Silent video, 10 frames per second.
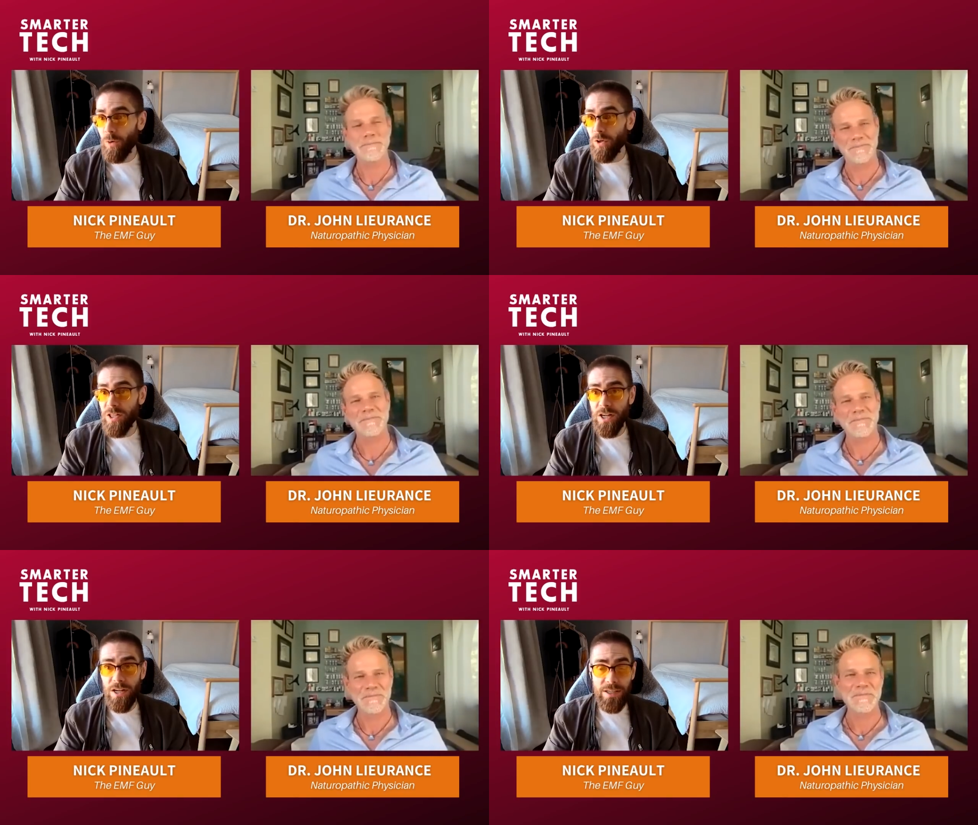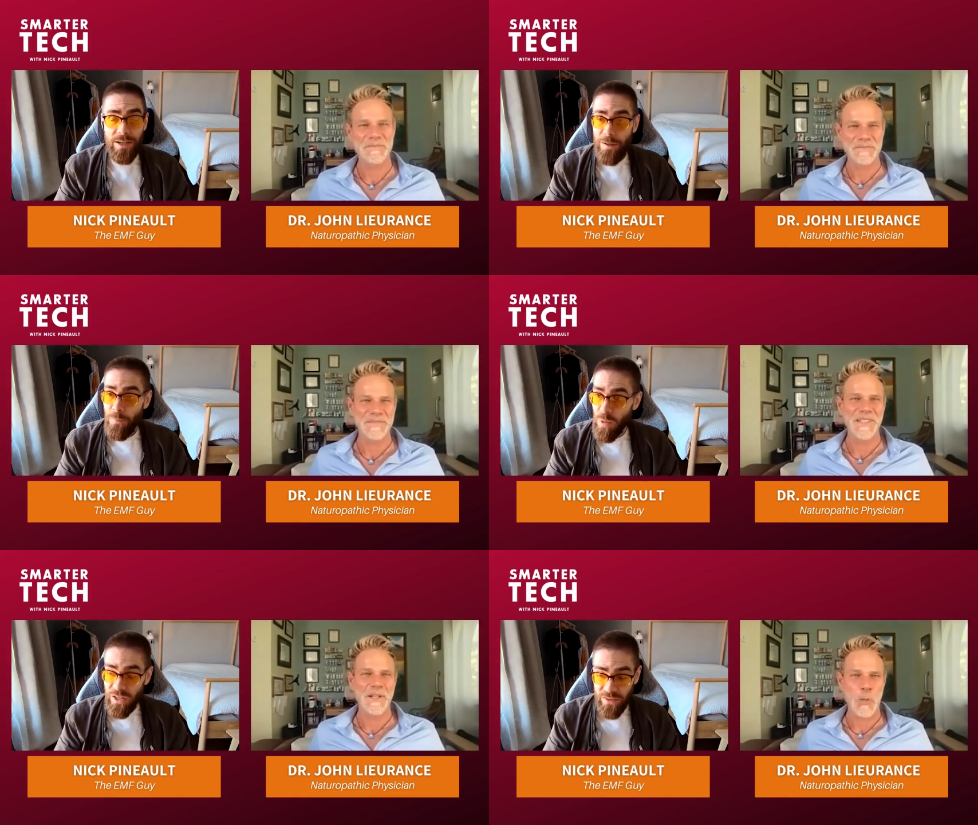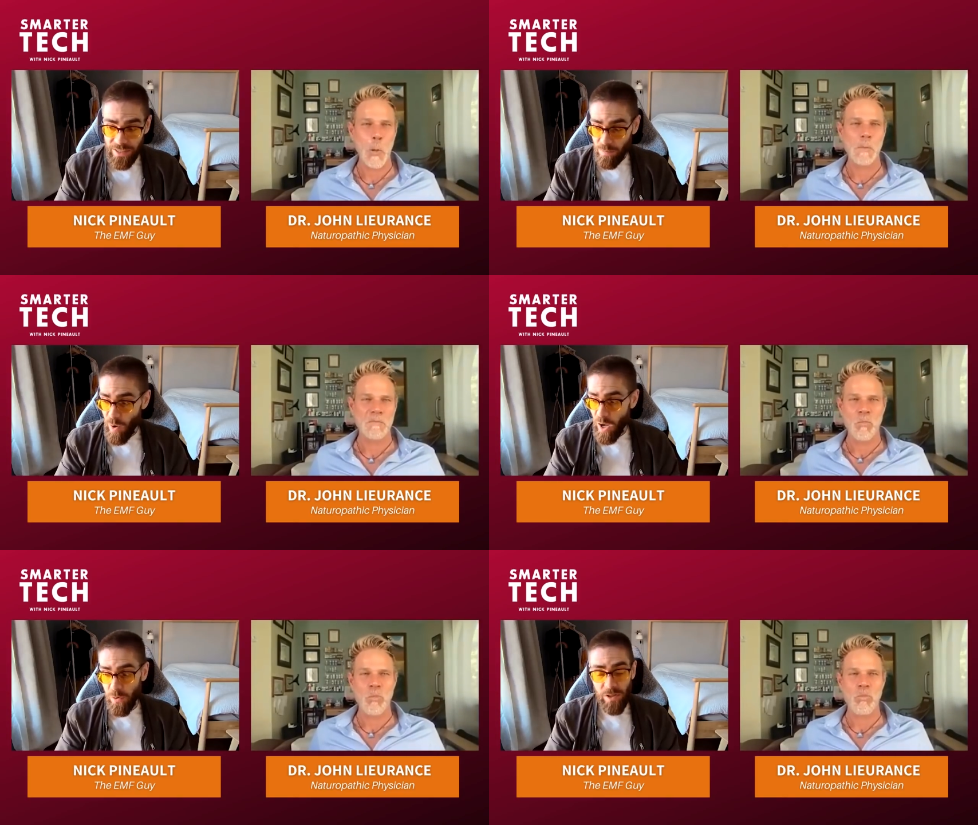Speaker 1: we're just in this
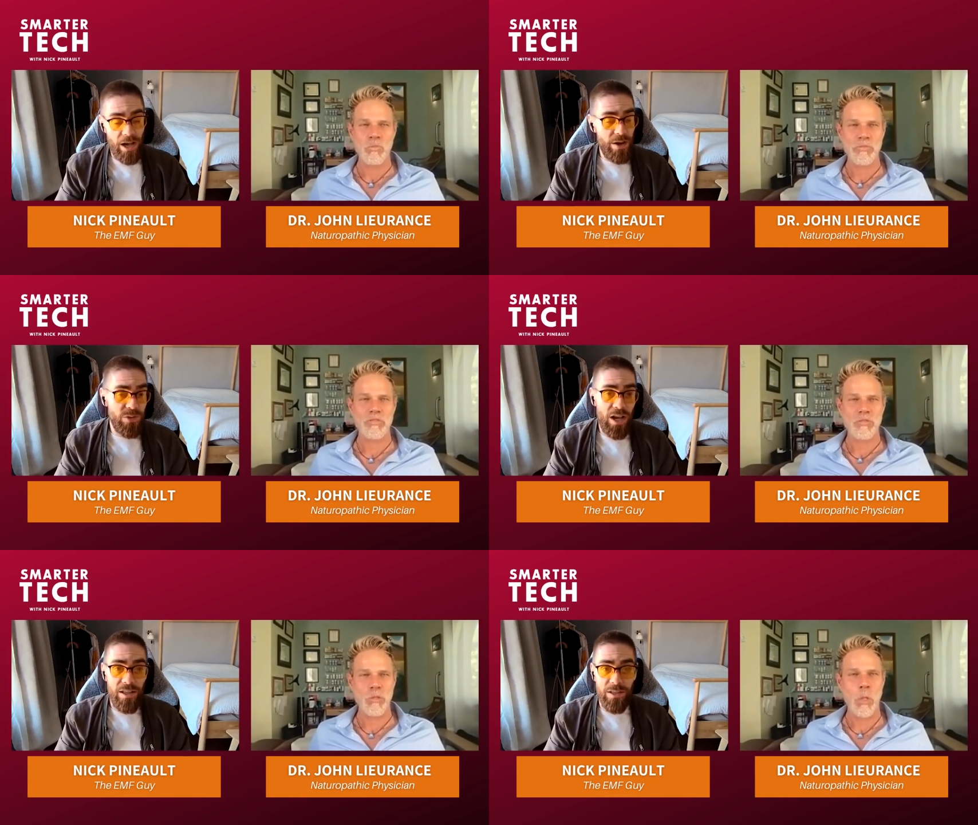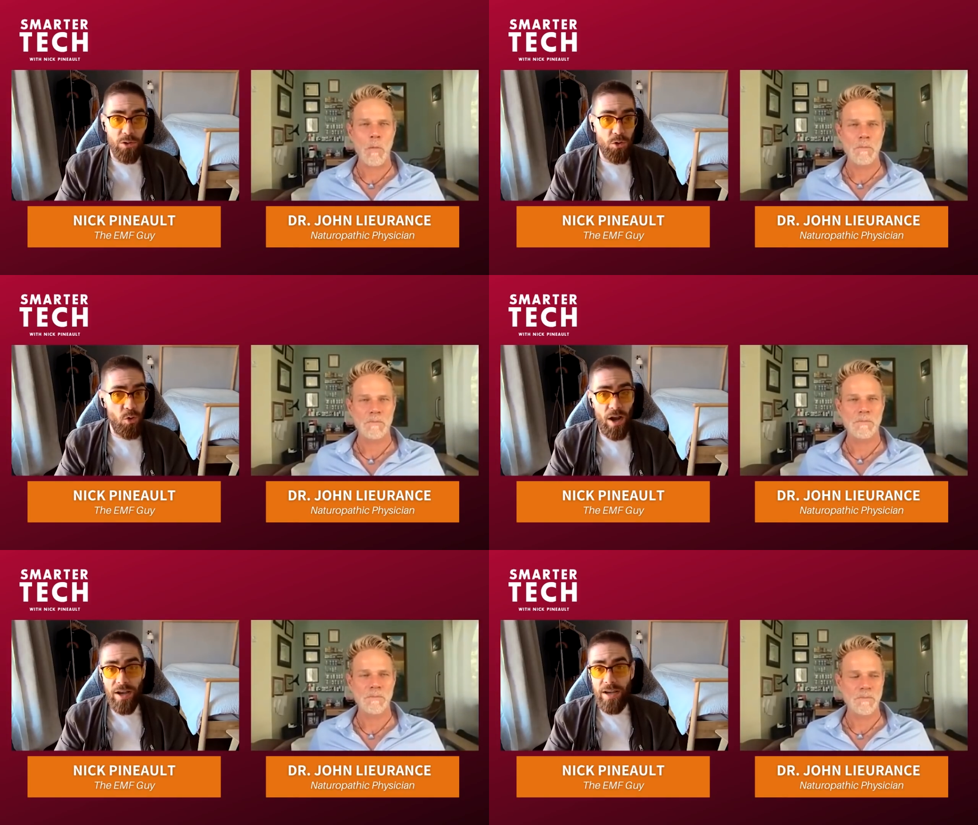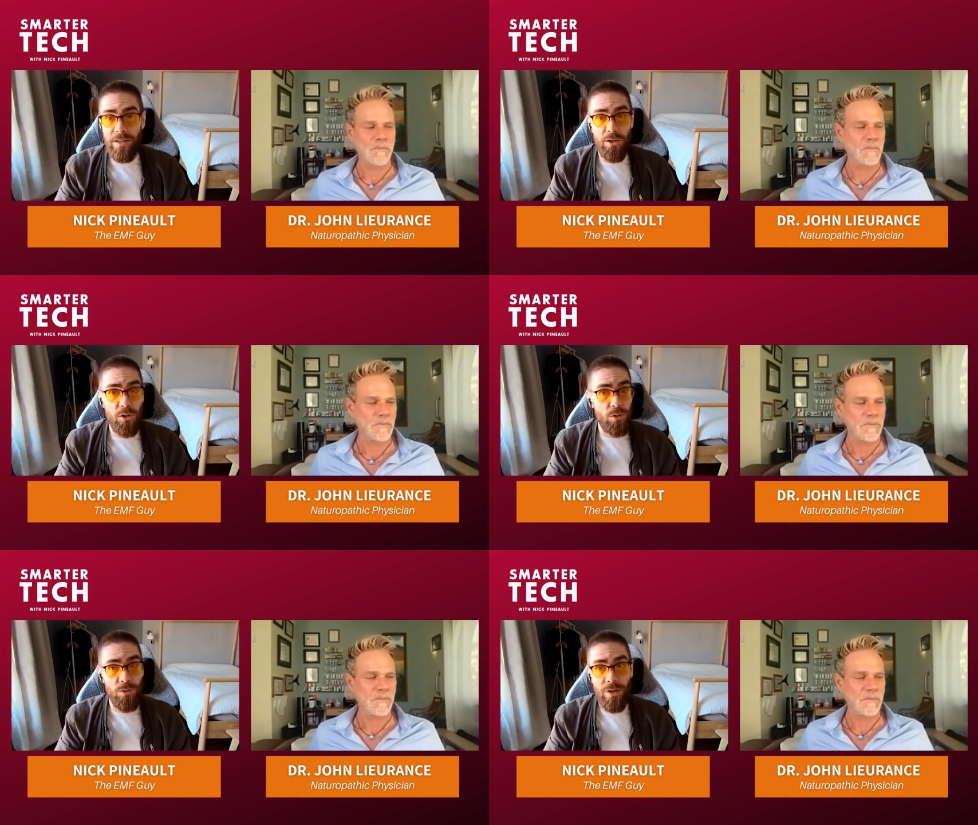modern lifestyle and trying
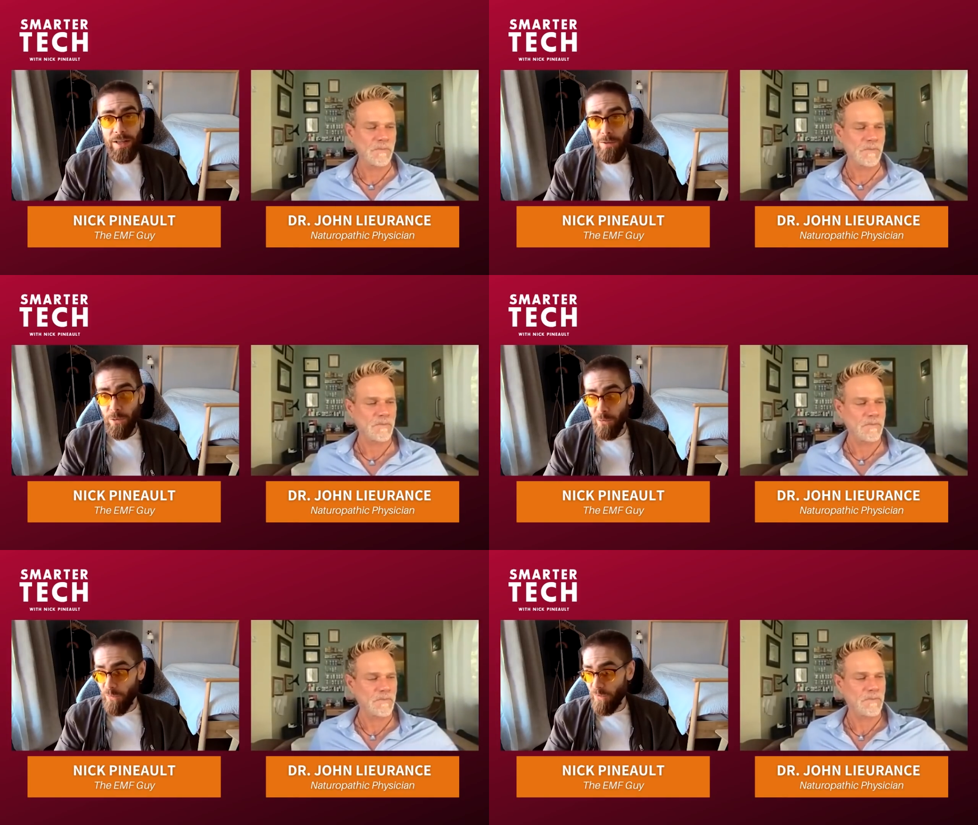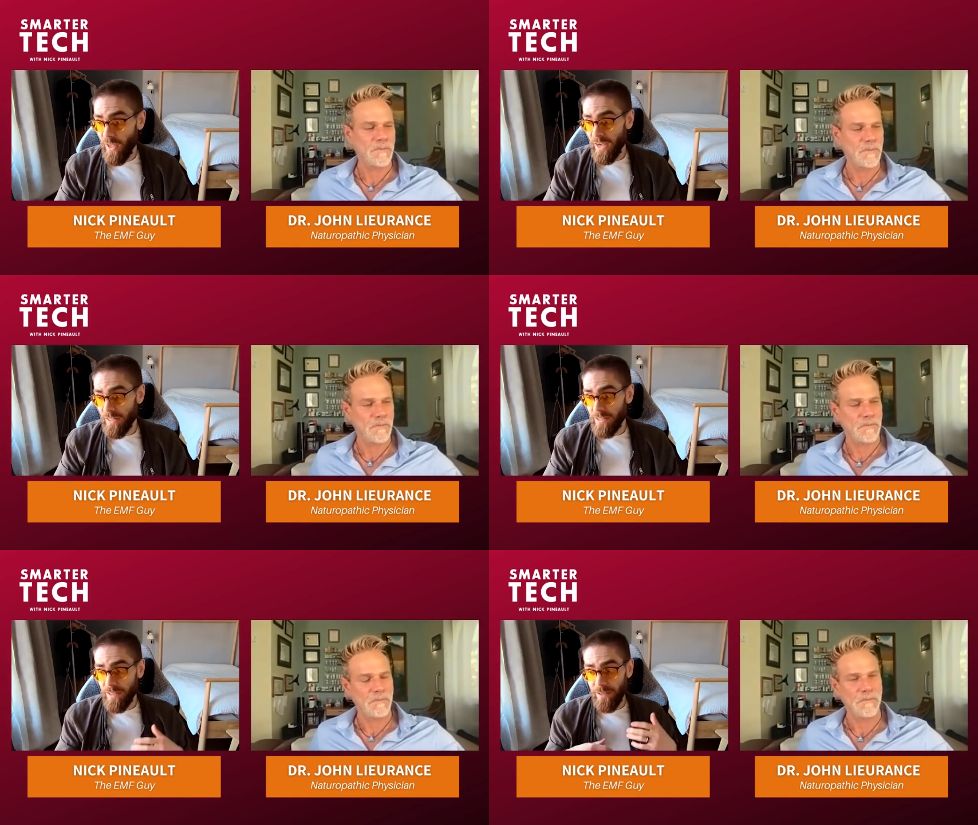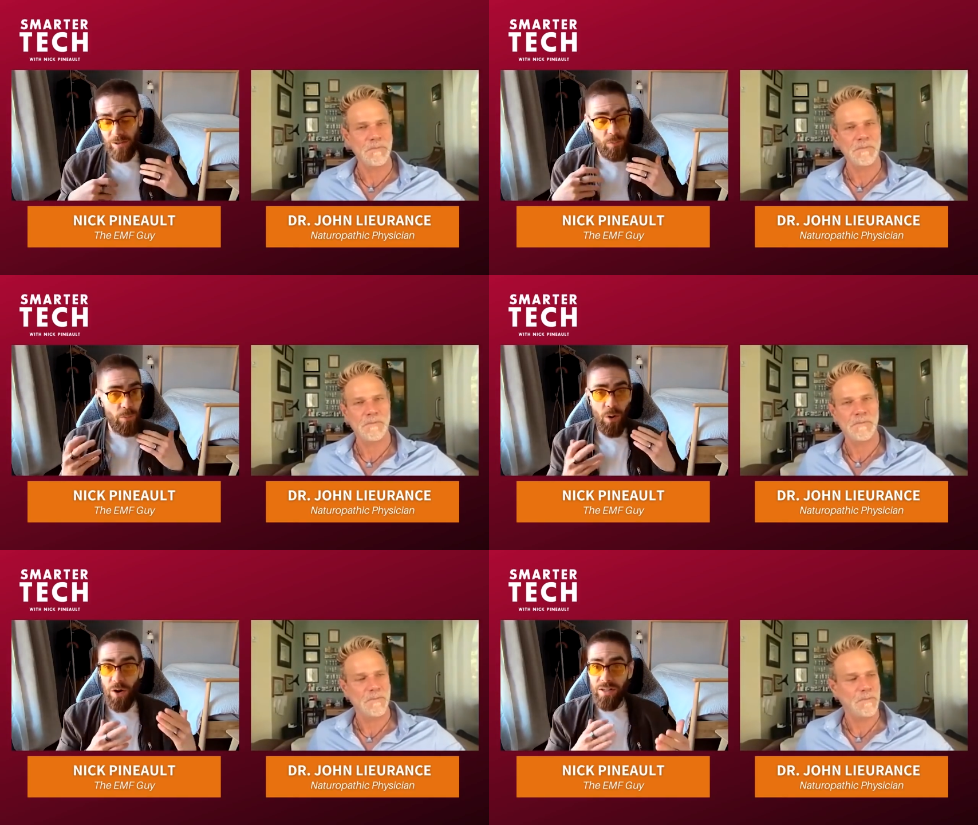to to fix the
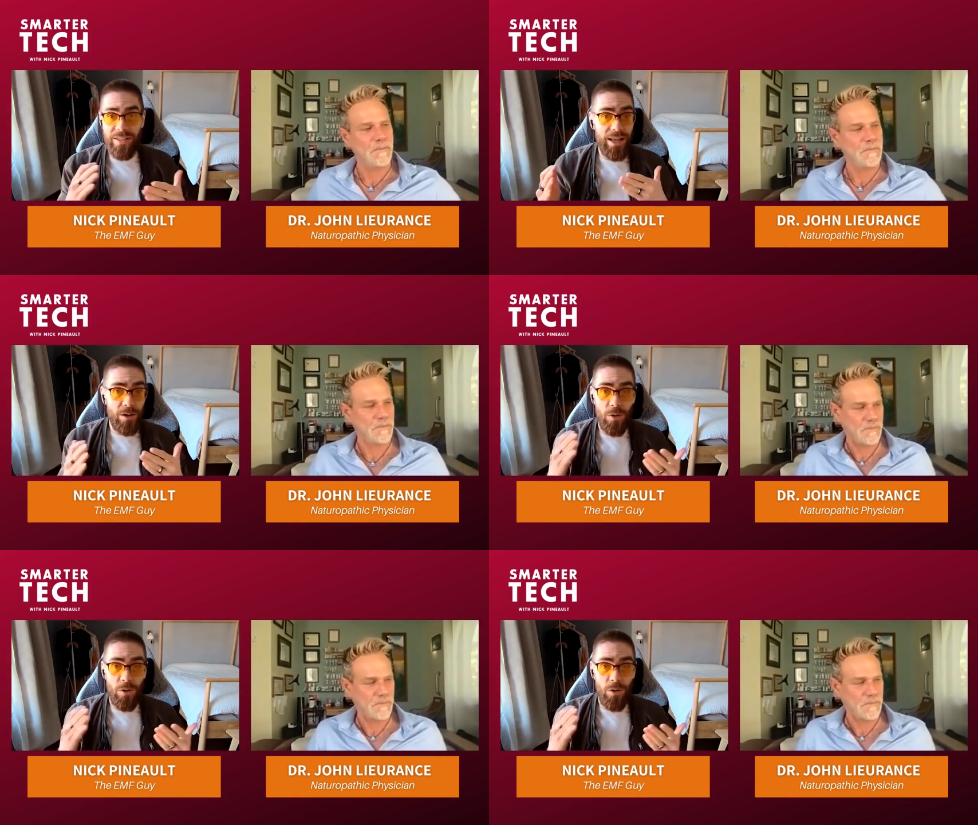parts that